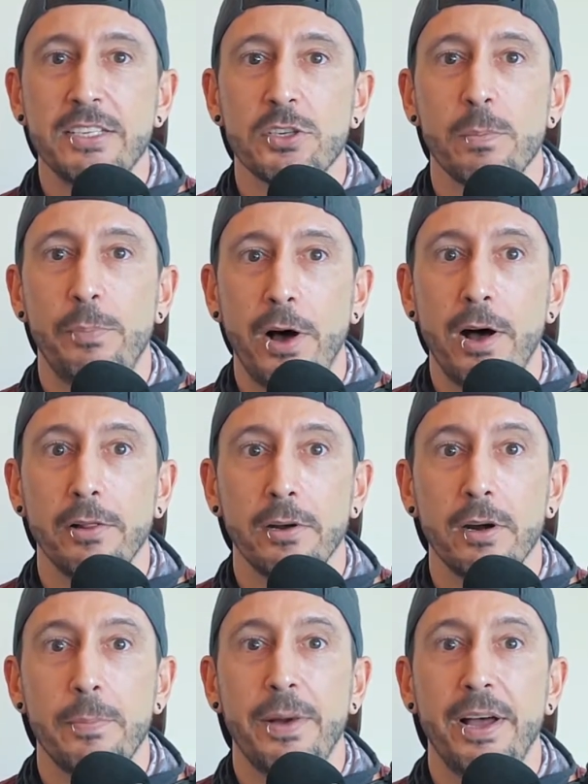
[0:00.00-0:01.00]
are
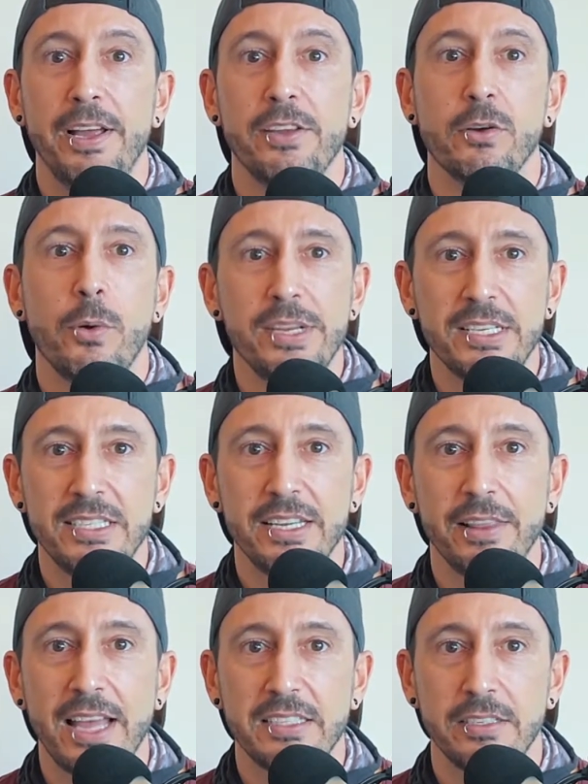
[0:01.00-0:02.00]
baller, but you're going to see
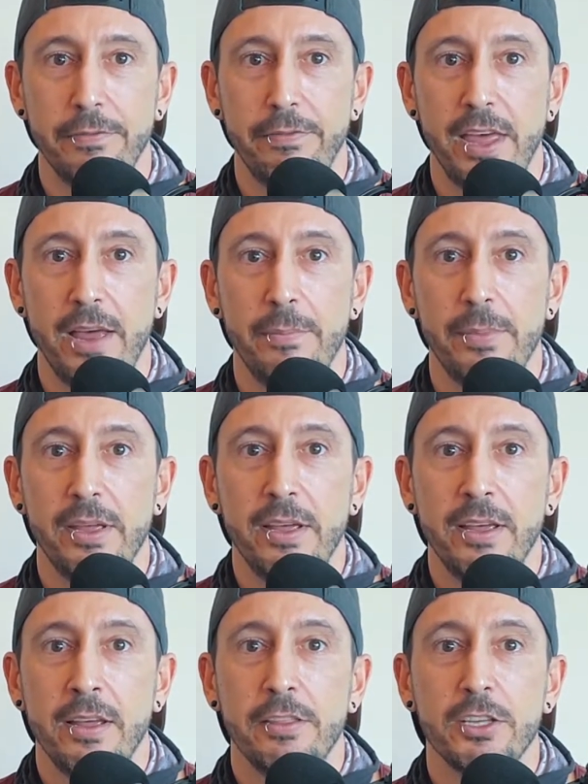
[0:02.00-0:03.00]
less of them.
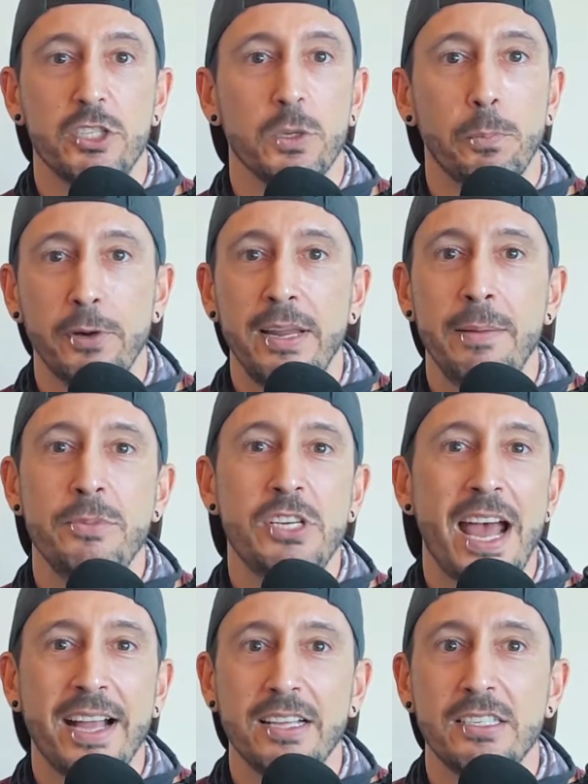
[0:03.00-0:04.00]
The Supreme
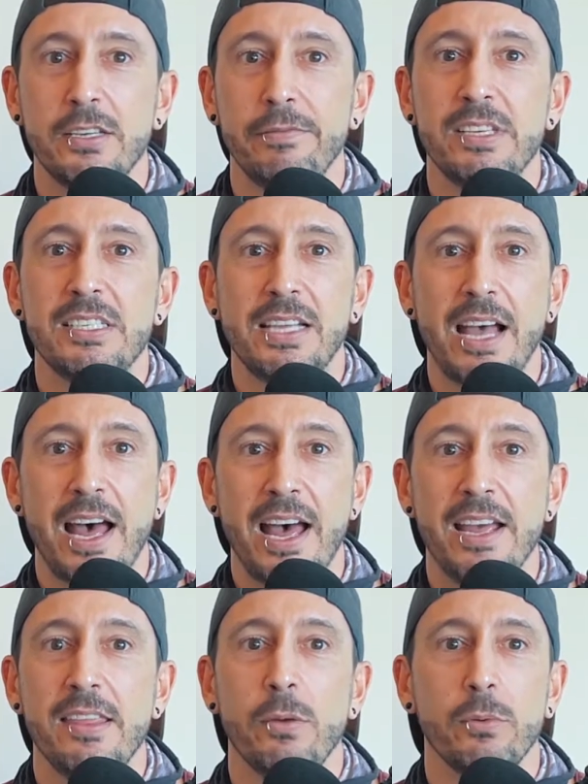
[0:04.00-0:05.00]
jackets of the
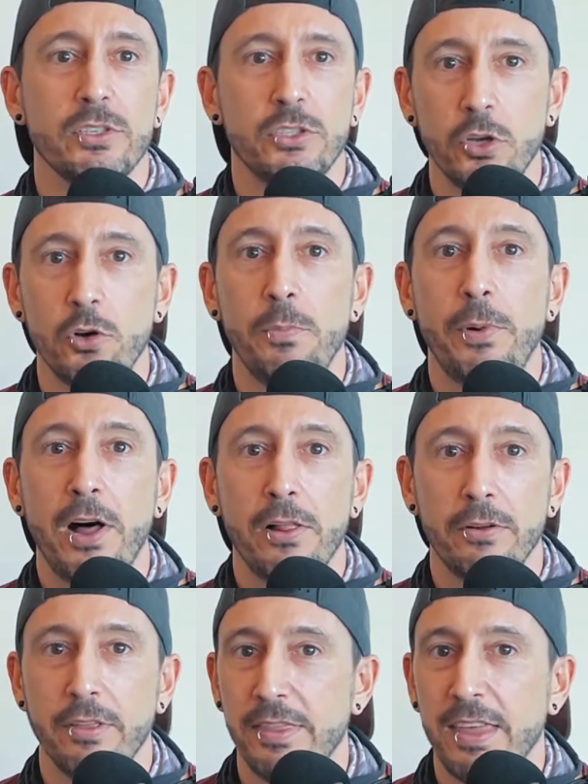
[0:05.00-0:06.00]
sky, they were so
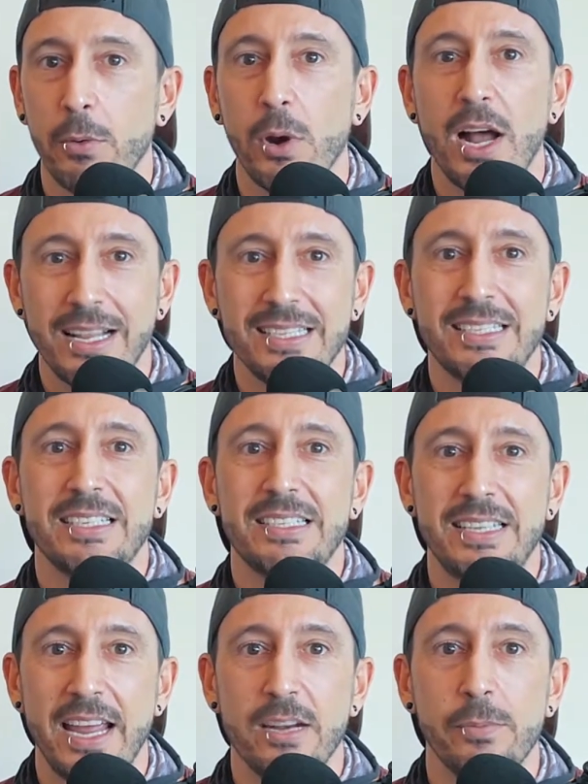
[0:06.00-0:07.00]
baller that they were
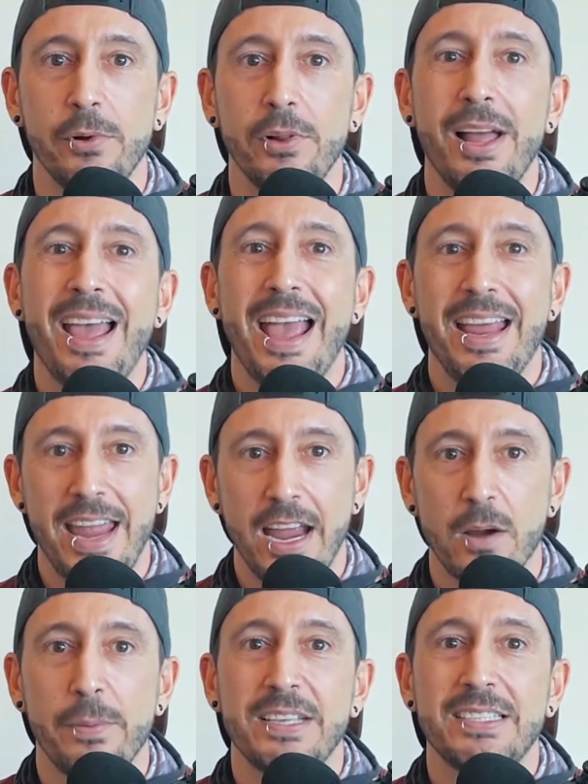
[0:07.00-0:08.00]
unsustainable, and
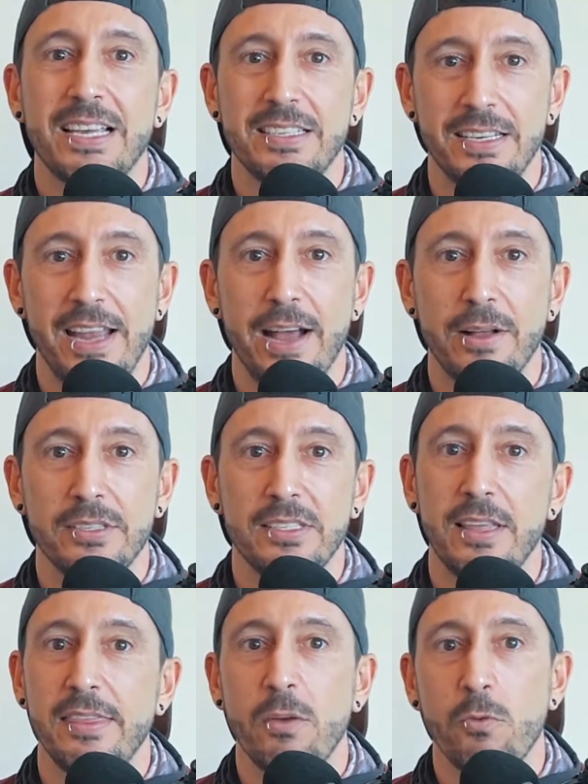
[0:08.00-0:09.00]
Airbus has announced
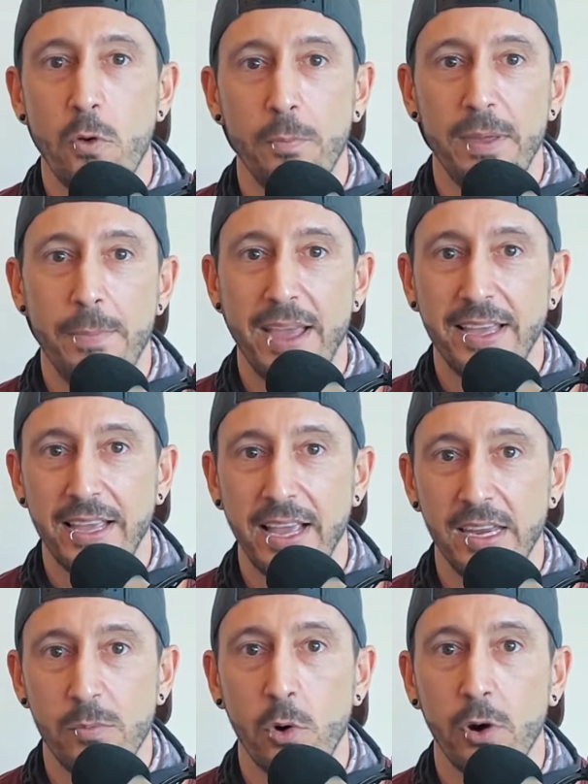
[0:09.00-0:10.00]
that they won't be making
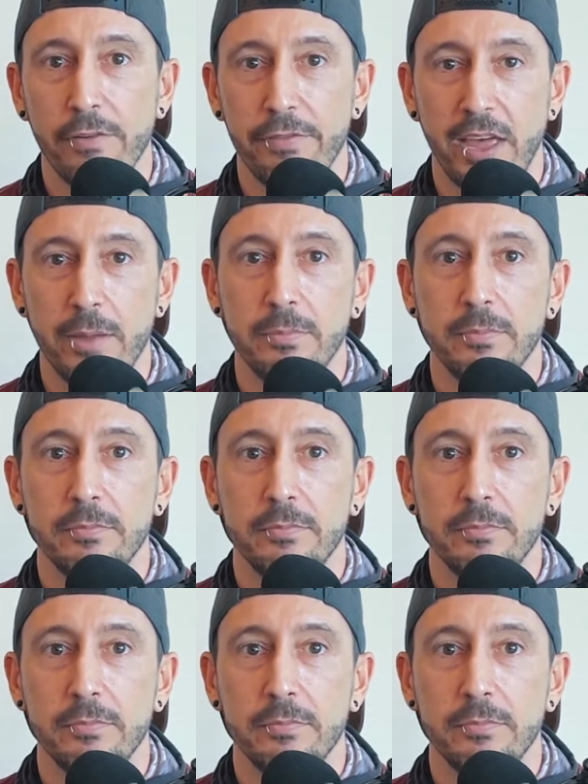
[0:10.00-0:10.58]
any more of them.